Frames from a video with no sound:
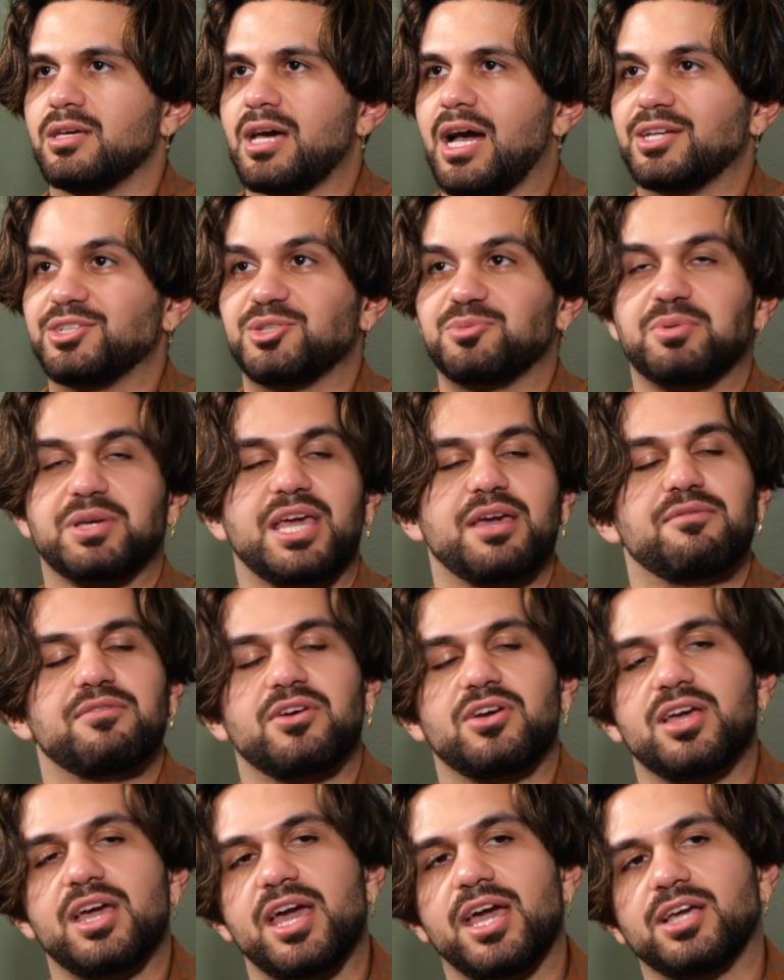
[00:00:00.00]
I just became
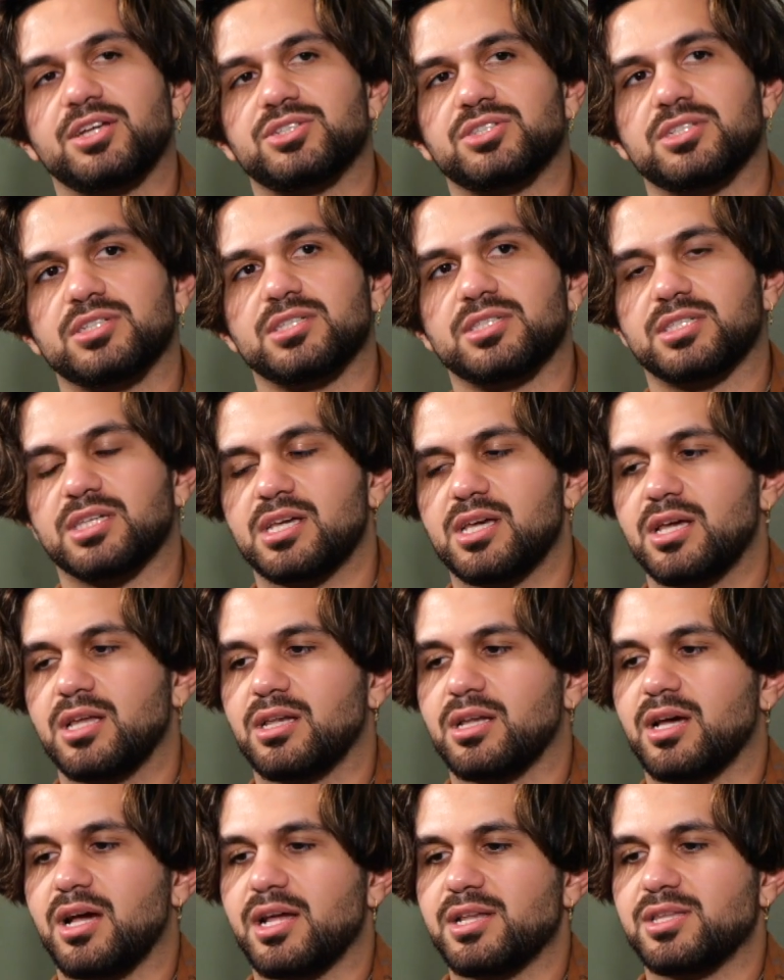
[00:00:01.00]
very anxious,
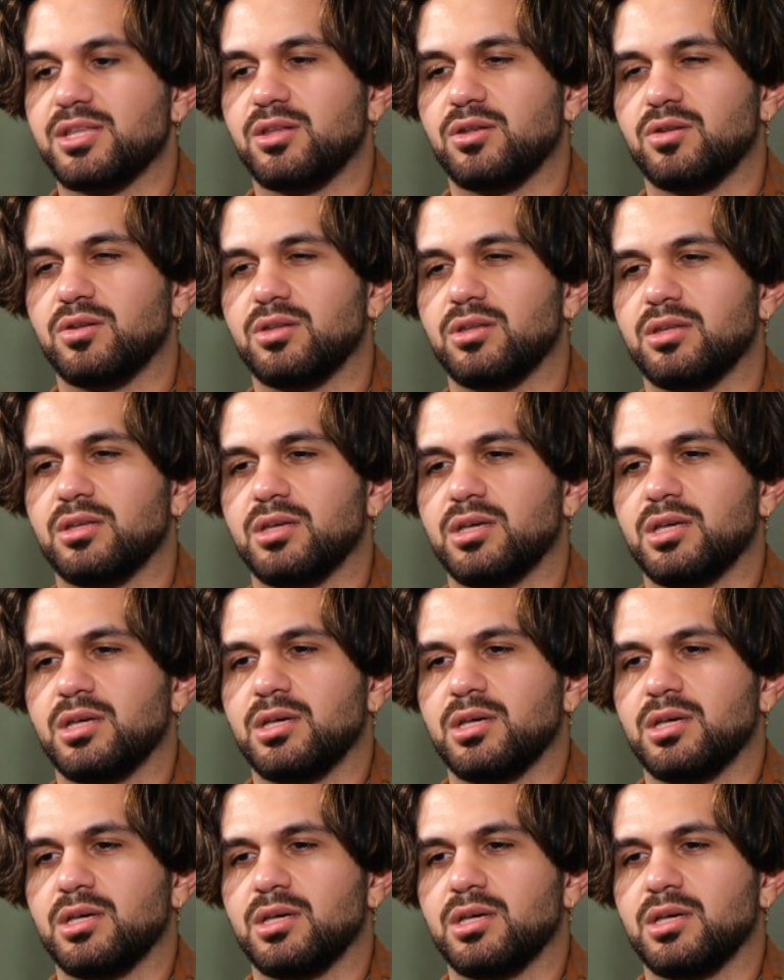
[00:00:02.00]
and I didn't